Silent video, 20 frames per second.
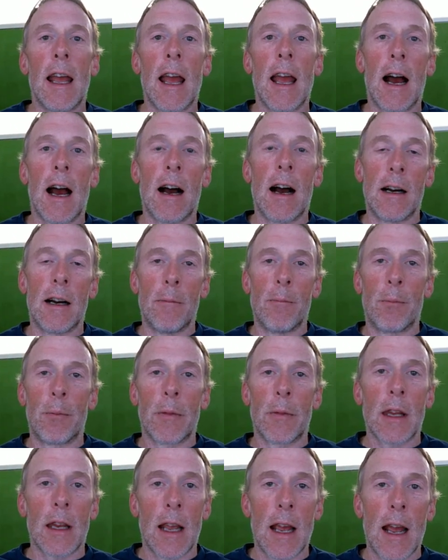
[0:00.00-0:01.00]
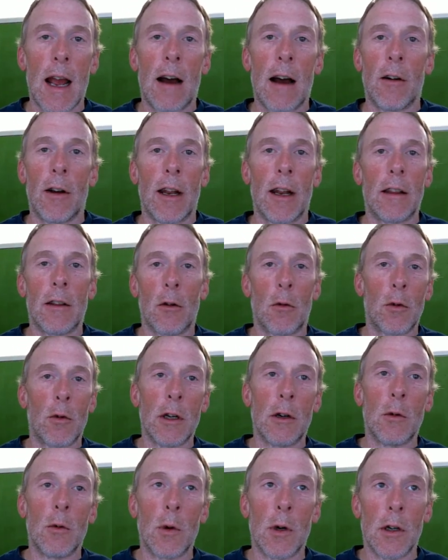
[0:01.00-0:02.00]
um, out in the
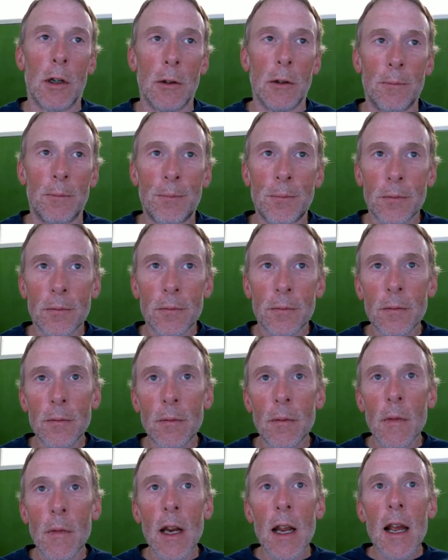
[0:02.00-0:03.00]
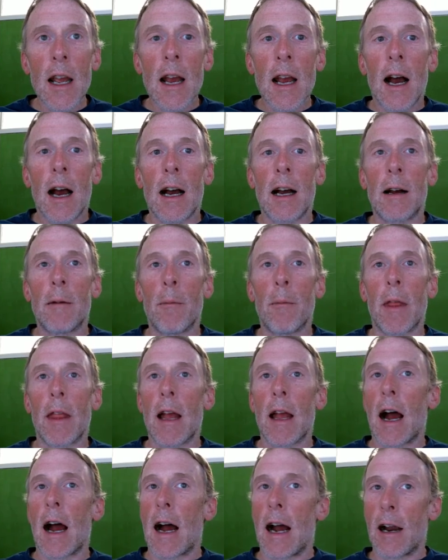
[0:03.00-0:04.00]
real world. Um,
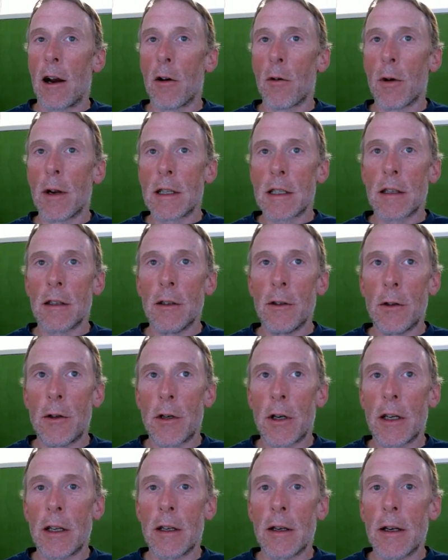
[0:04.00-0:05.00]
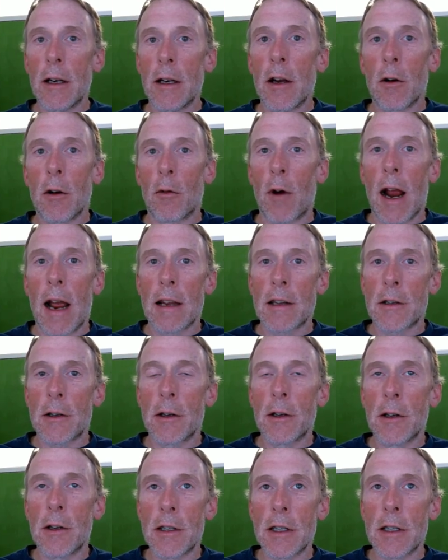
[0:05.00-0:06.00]
higher resolution
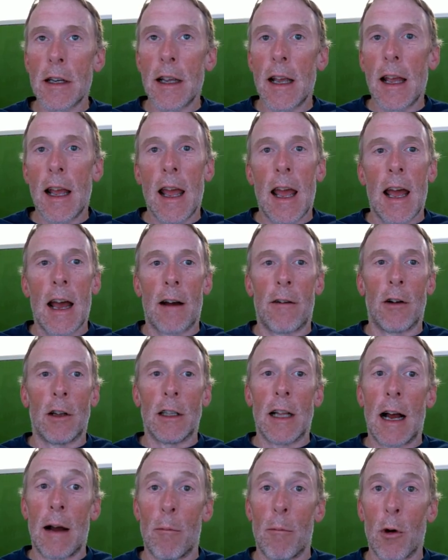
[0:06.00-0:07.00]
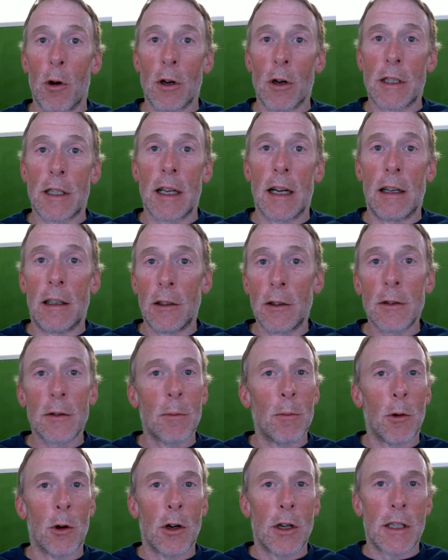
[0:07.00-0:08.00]
rasters have a lot more cells.
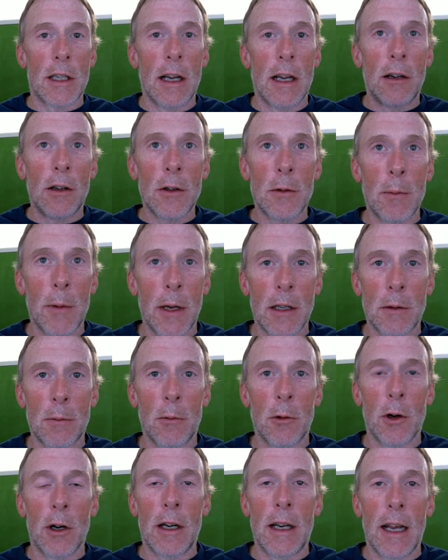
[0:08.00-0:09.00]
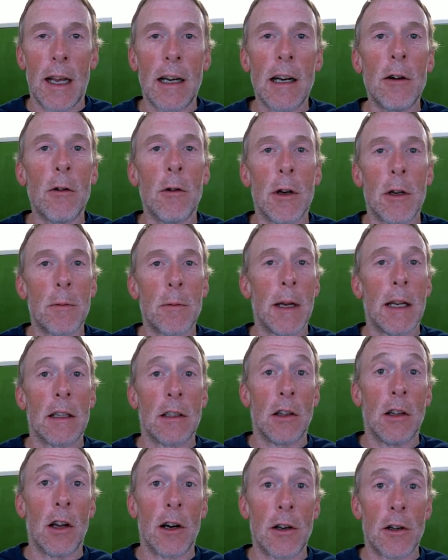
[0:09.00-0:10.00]
More cells means more data, which means
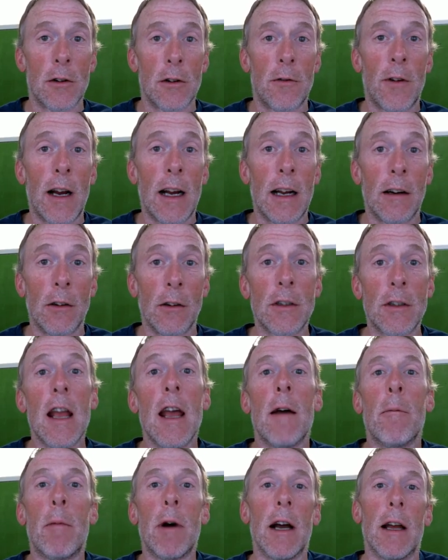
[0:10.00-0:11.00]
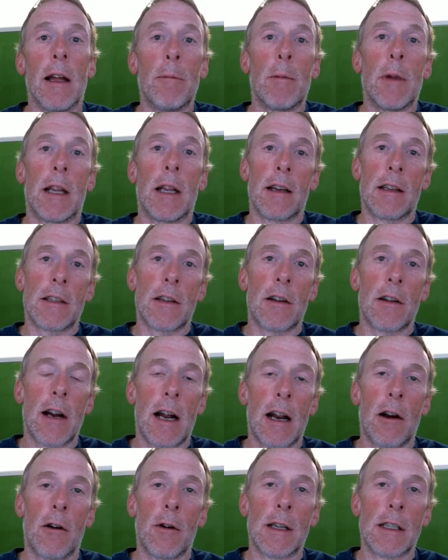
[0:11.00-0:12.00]
larger files. But because they're
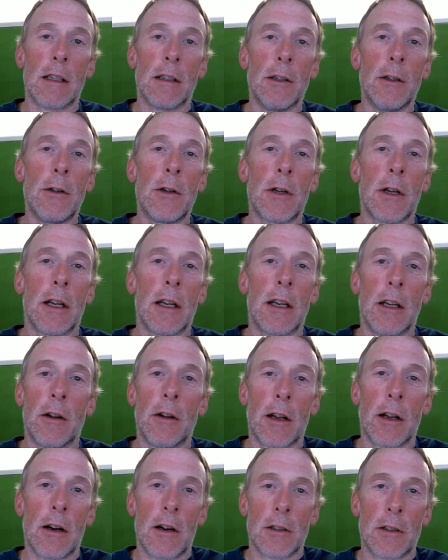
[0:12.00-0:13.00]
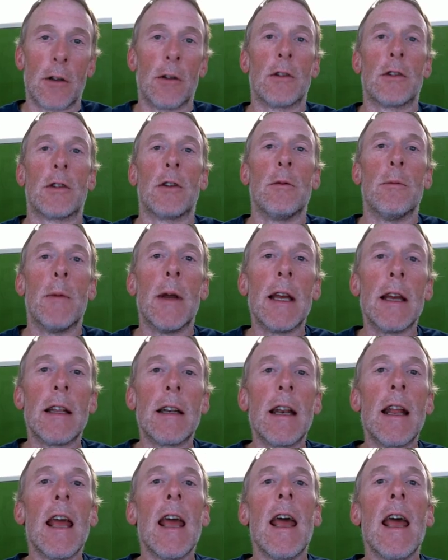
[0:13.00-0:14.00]
higher resolution, you can also zoom
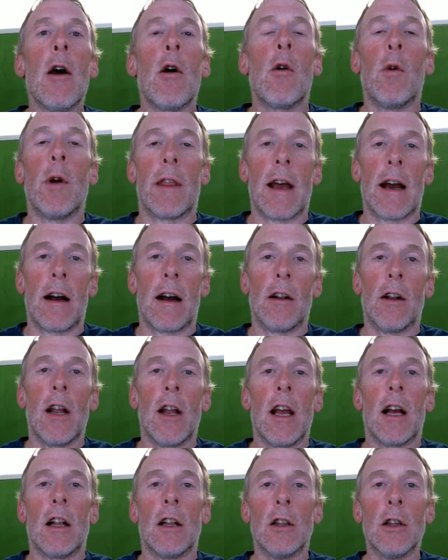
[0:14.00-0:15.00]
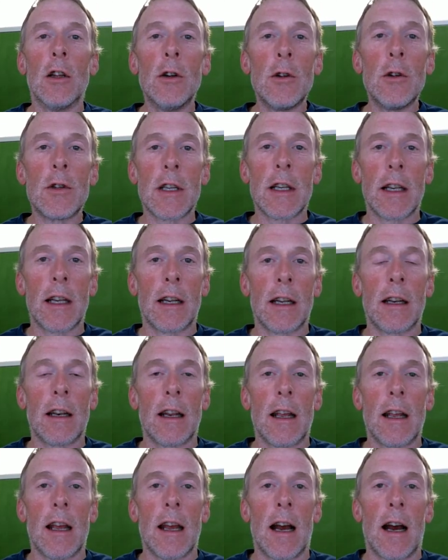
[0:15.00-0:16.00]
in without losing,
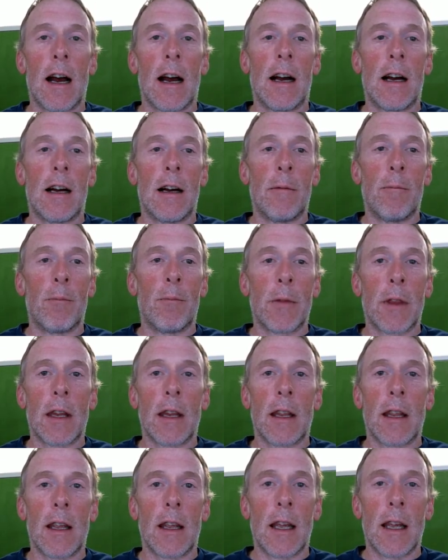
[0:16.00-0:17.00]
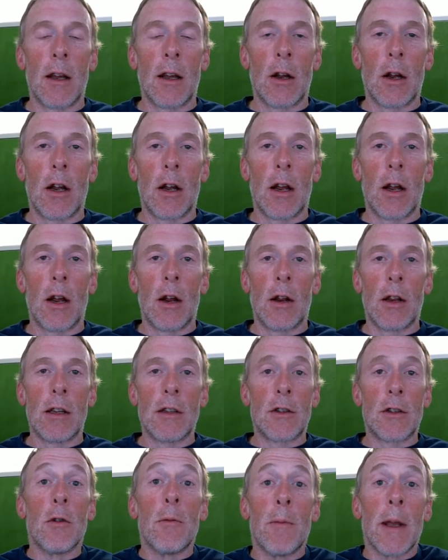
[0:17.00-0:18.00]
um,
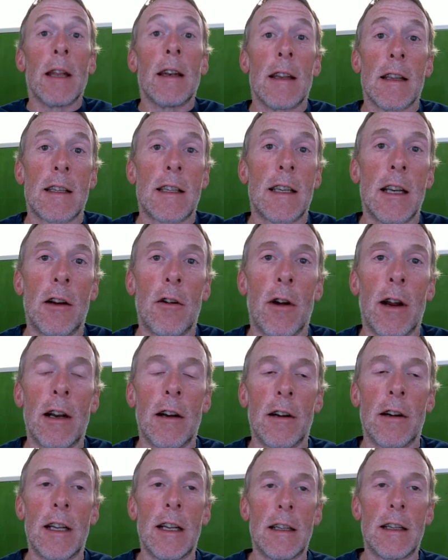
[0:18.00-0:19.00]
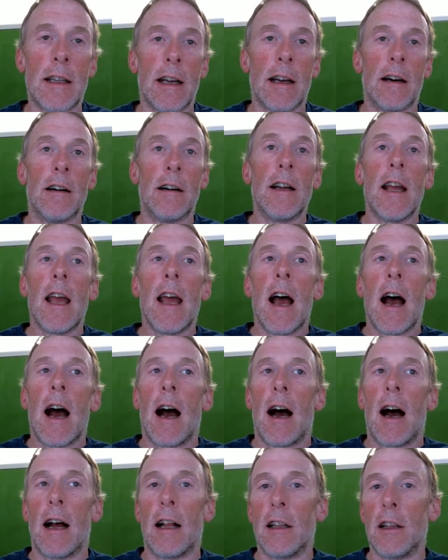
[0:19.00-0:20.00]
zoom in to see greater detail.
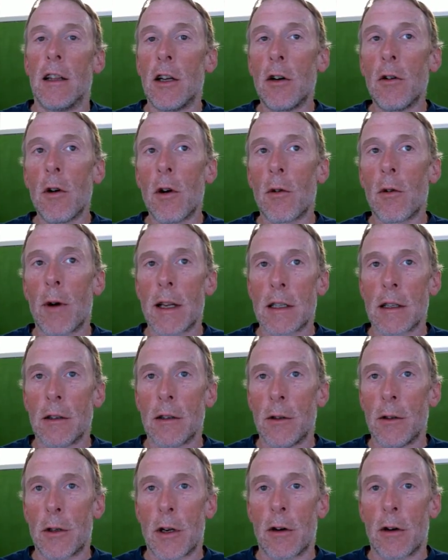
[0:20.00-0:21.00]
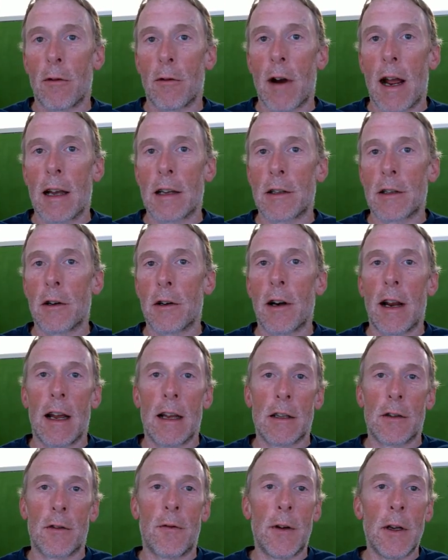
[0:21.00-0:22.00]
A lower resolution raster
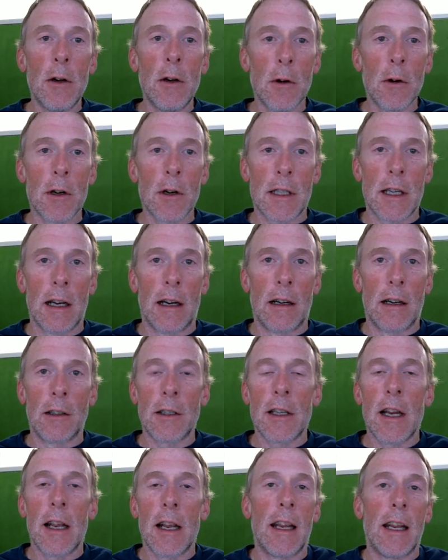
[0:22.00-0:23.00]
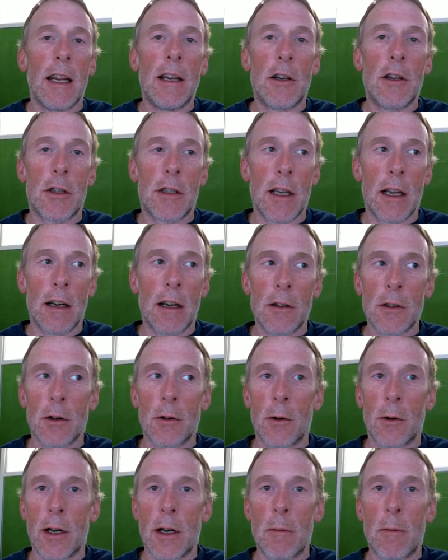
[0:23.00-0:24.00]
has fewer cells. Each cell is
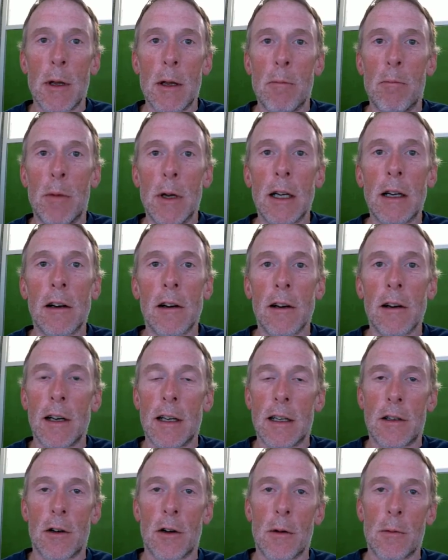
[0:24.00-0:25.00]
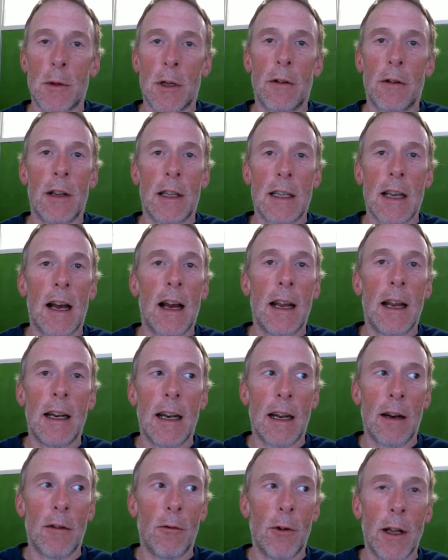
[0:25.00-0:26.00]
going to be bigger in terms of its height
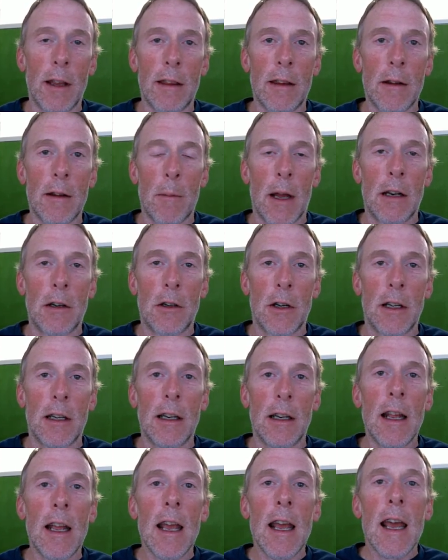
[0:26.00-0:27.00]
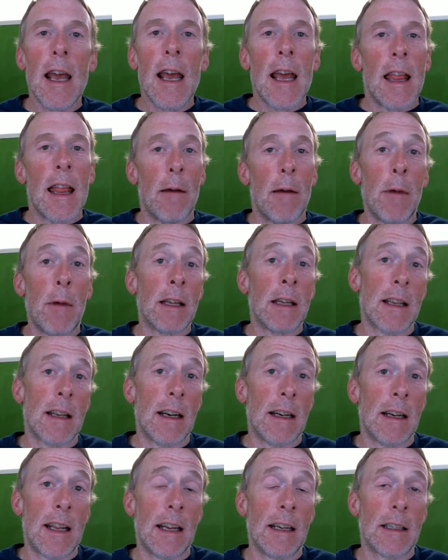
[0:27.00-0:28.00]
and width dimension. That means that it
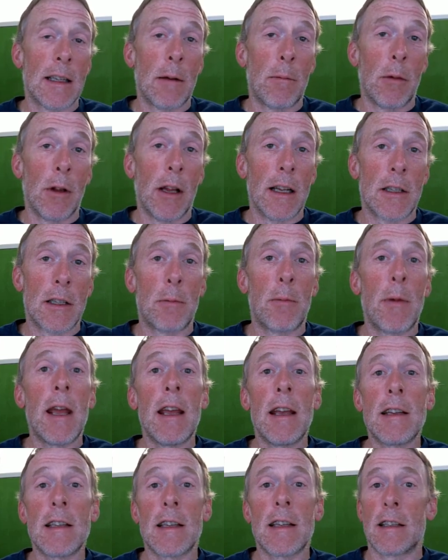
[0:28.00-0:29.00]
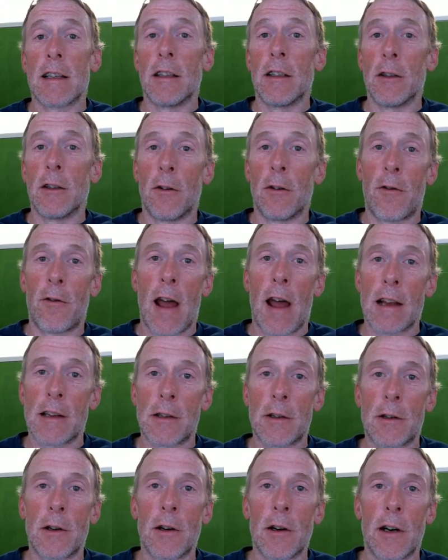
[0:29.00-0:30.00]
takes up less space, it's a little
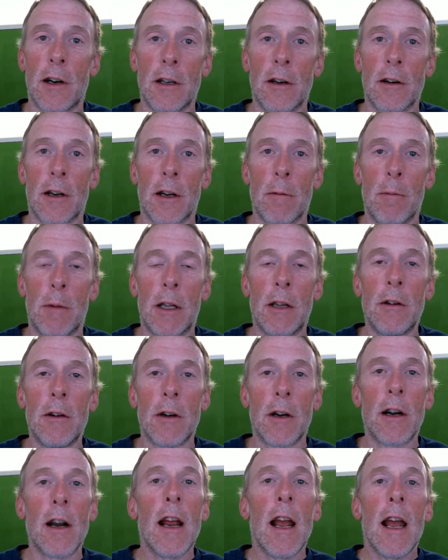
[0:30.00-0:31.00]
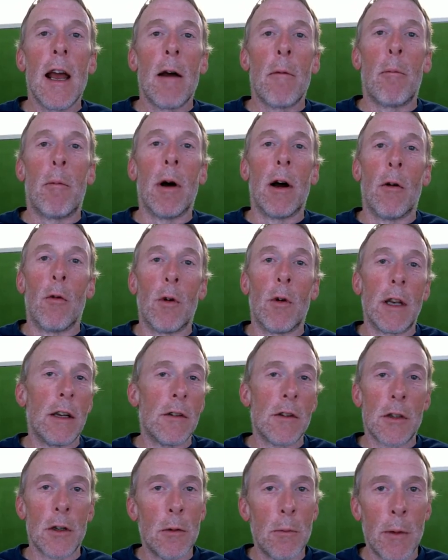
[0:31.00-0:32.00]
faster on your computer, but when you
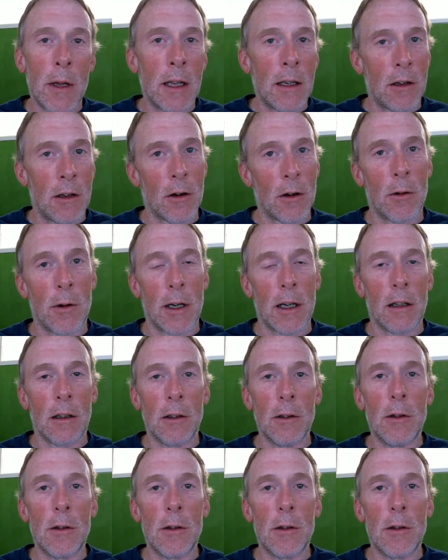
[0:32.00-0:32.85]
zoom in, you're going to lose